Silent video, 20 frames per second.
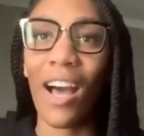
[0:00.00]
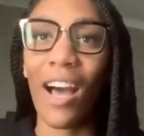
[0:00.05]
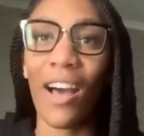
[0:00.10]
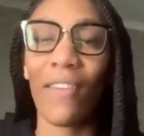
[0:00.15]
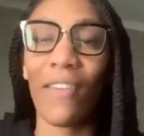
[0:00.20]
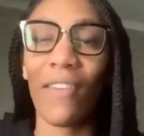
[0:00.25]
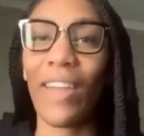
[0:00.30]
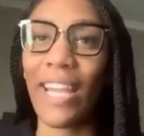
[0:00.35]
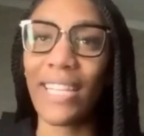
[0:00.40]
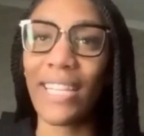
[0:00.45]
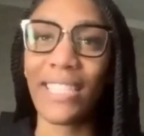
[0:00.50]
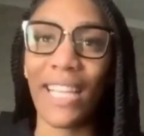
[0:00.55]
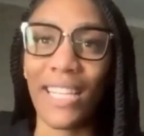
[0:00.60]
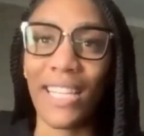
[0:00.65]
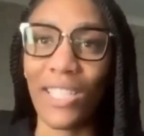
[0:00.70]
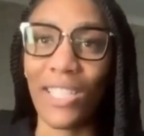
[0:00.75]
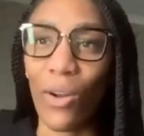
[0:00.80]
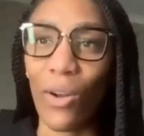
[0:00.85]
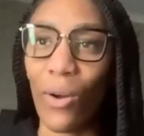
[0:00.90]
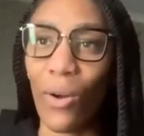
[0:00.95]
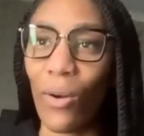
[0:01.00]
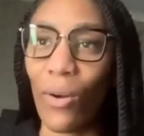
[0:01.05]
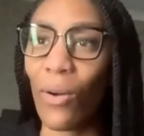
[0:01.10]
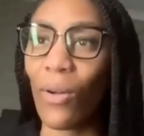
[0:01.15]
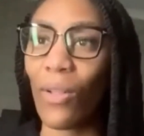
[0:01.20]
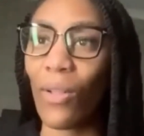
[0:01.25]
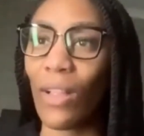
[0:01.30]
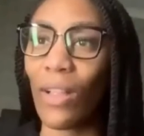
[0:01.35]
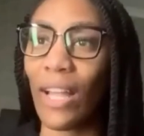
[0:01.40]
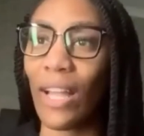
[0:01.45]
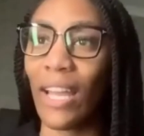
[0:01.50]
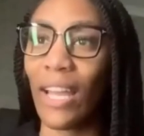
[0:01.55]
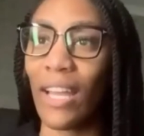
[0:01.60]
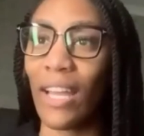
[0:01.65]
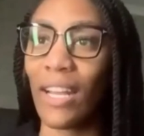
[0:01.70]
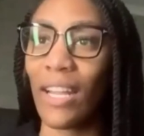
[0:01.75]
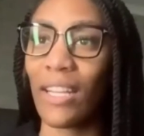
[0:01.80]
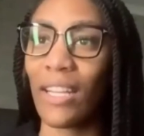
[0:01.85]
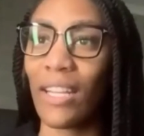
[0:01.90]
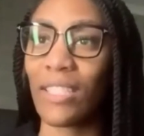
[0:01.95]
Vegas as a whole,
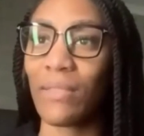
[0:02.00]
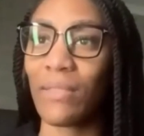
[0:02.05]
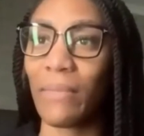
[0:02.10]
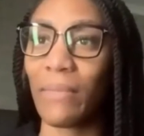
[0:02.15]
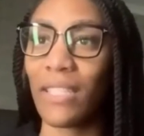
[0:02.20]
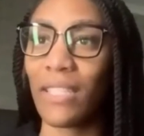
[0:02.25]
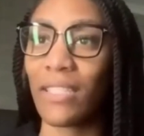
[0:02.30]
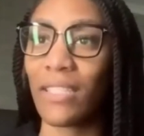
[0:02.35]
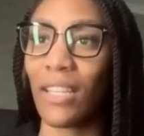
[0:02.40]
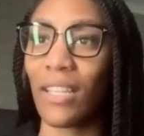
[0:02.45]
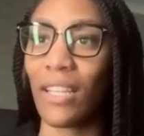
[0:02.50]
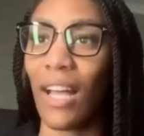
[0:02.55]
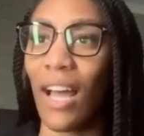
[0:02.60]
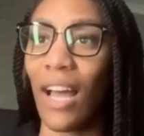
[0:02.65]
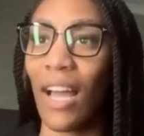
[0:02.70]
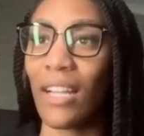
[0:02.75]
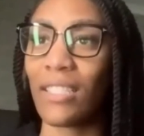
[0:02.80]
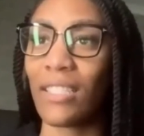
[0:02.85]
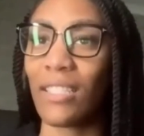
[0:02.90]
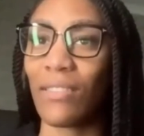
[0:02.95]
and it just means a lot